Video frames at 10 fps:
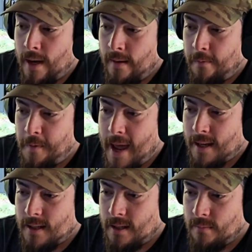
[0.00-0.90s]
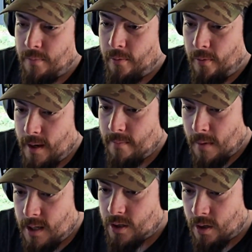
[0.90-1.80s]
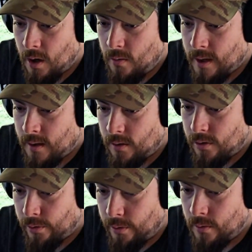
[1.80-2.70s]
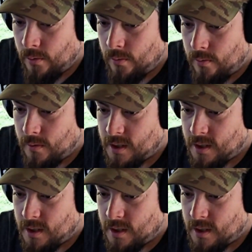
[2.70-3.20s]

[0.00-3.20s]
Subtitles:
When in fact, you're pretty much going through